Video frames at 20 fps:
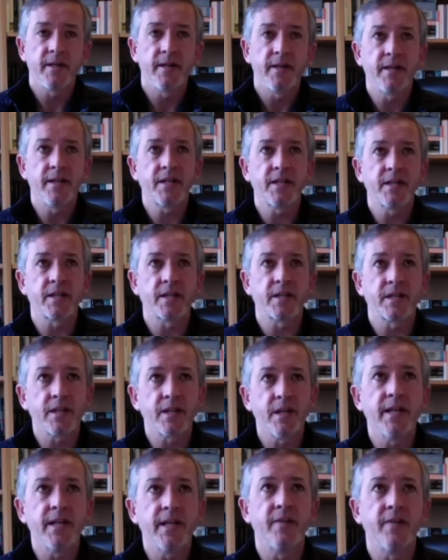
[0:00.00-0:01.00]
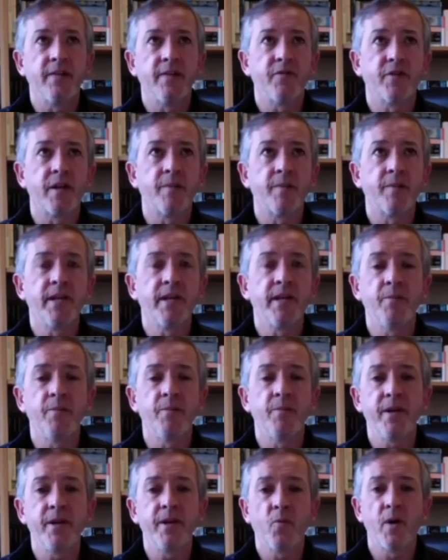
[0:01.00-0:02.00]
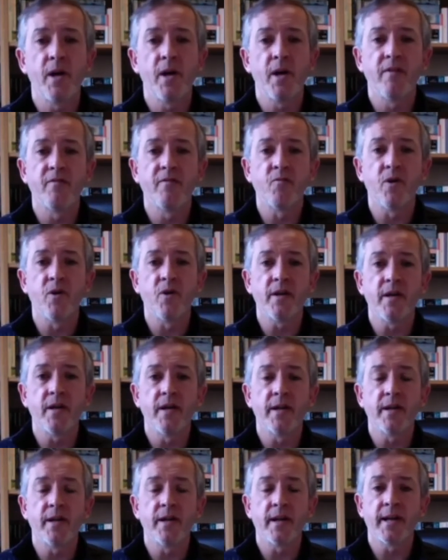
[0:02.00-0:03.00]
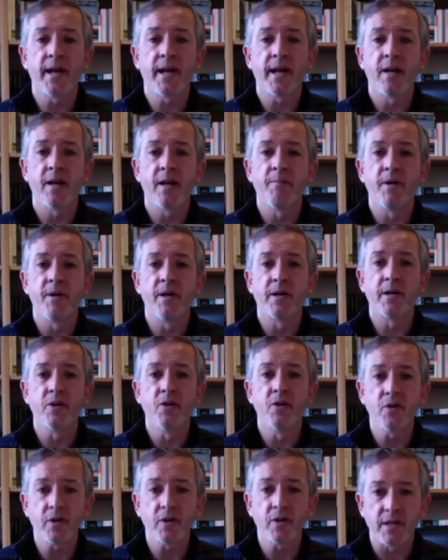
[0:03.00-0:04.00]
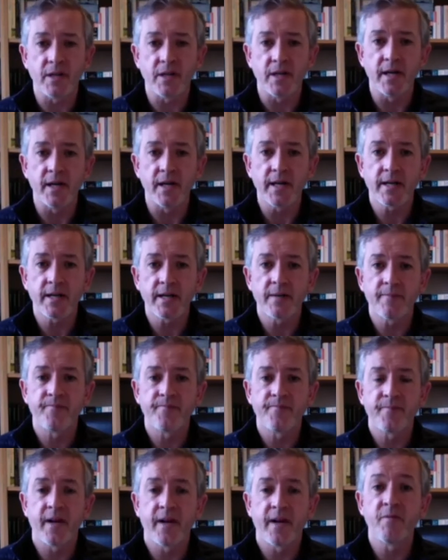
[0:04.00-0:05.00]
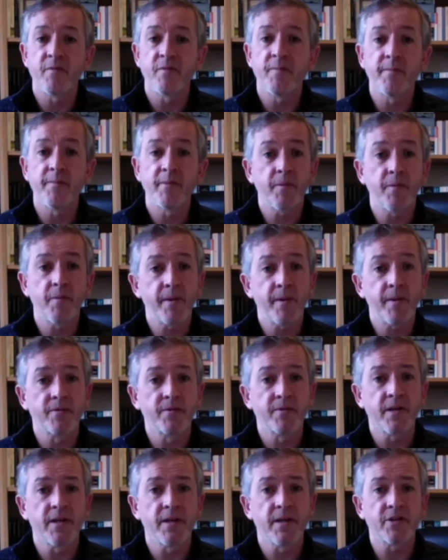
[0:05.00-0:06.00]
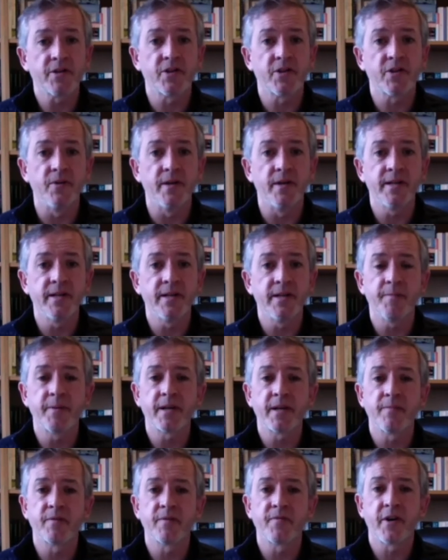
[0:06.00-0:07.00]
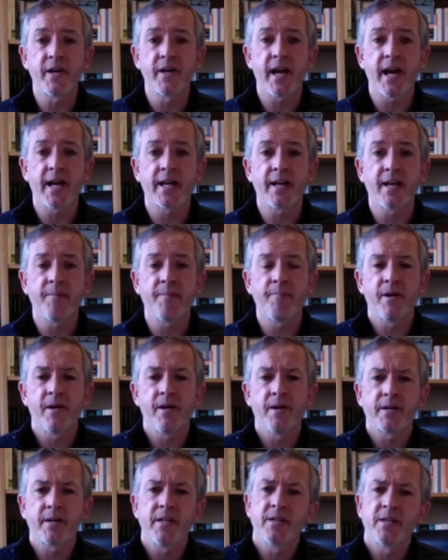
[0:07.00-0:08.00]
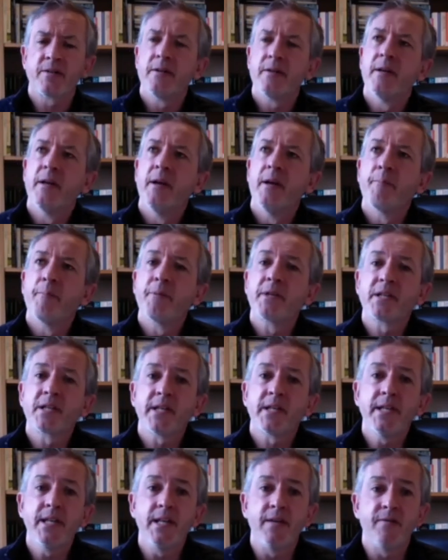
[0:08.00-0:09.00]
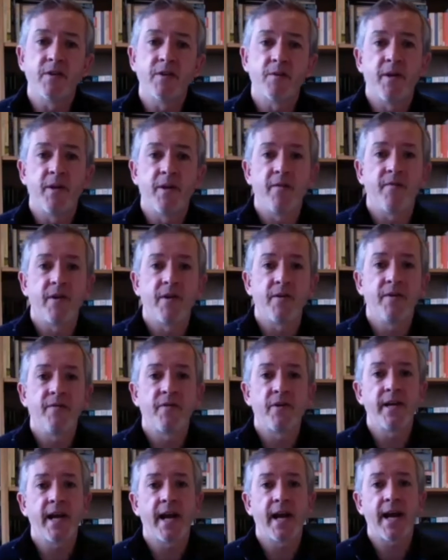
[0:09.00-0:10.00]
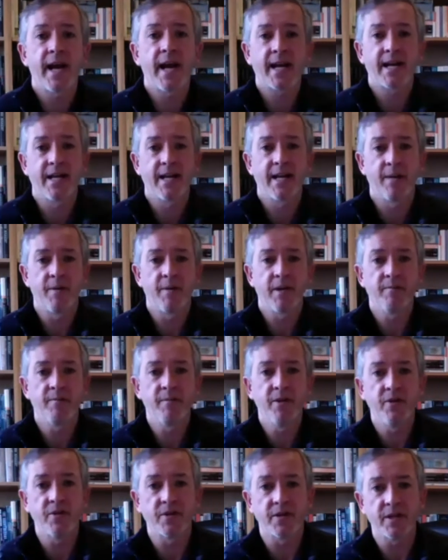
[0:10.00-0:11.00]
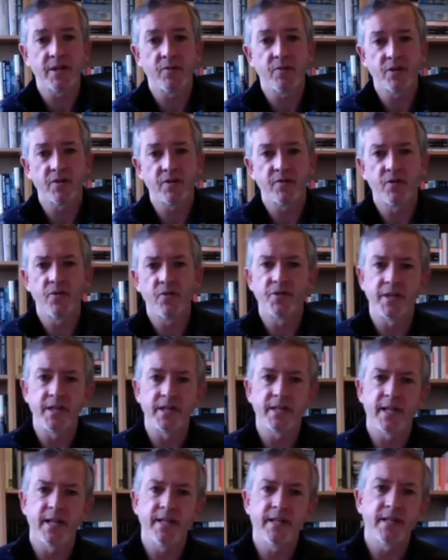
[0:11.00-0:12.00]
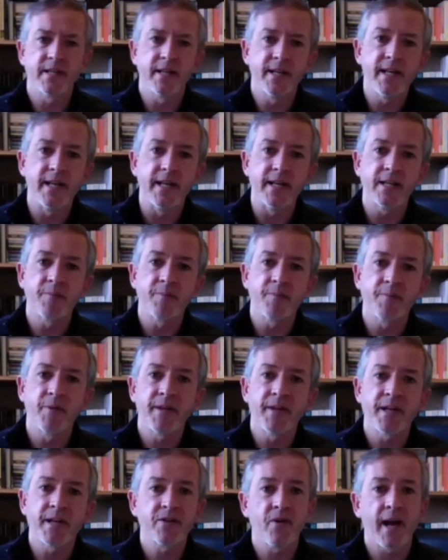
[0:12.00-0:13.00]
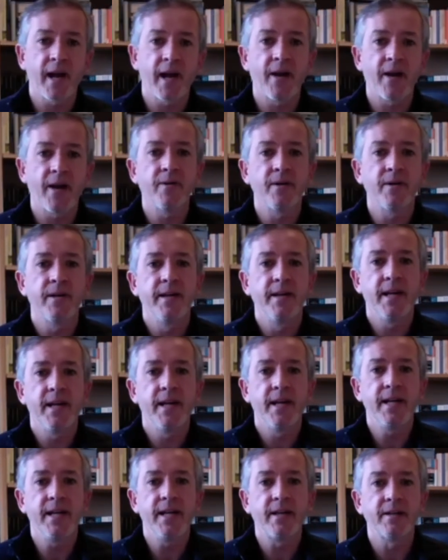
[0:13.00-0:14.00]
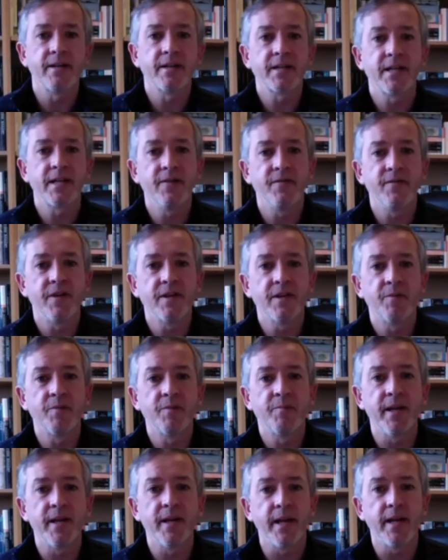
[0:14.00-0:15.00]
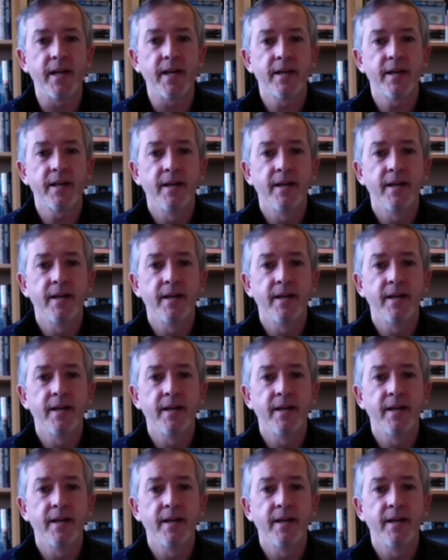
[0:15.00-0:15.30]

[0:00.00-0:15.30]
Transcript: this is a slightly different thing, but you know, be aware of what an, an Allemande looks like, and remember that people dance to it. You know, it becomes very Bach is perceived as being very, very academic music, which of course, in a sense, it is, but that's not how he conceived it to be.